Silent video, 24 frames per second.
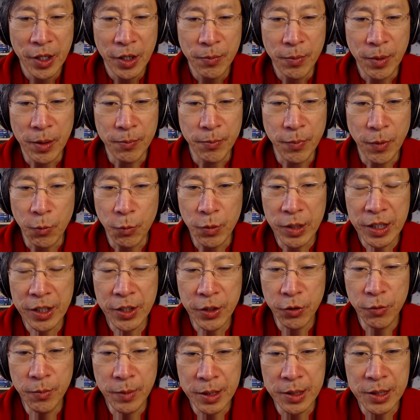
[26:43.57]
But but we
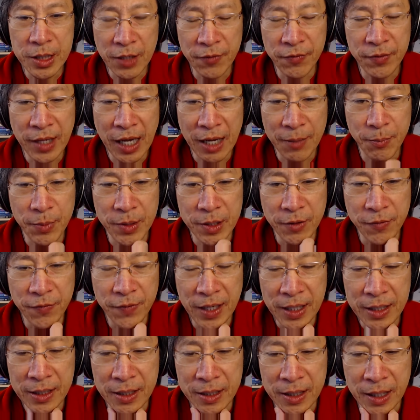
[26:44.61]
humans have not been
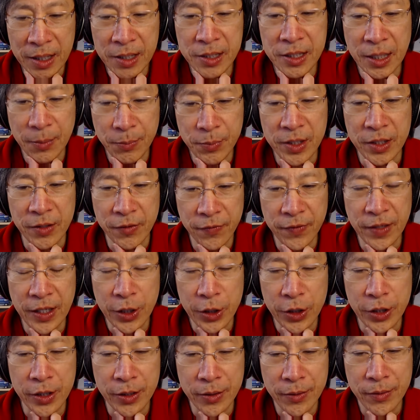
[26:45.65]
affected except in
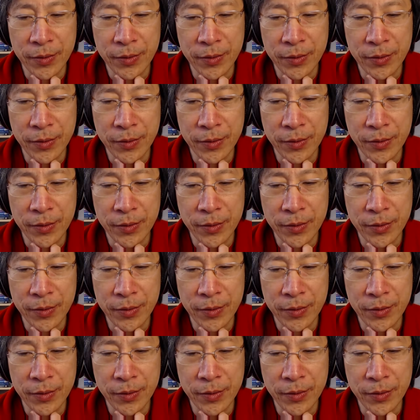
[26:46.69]
fiction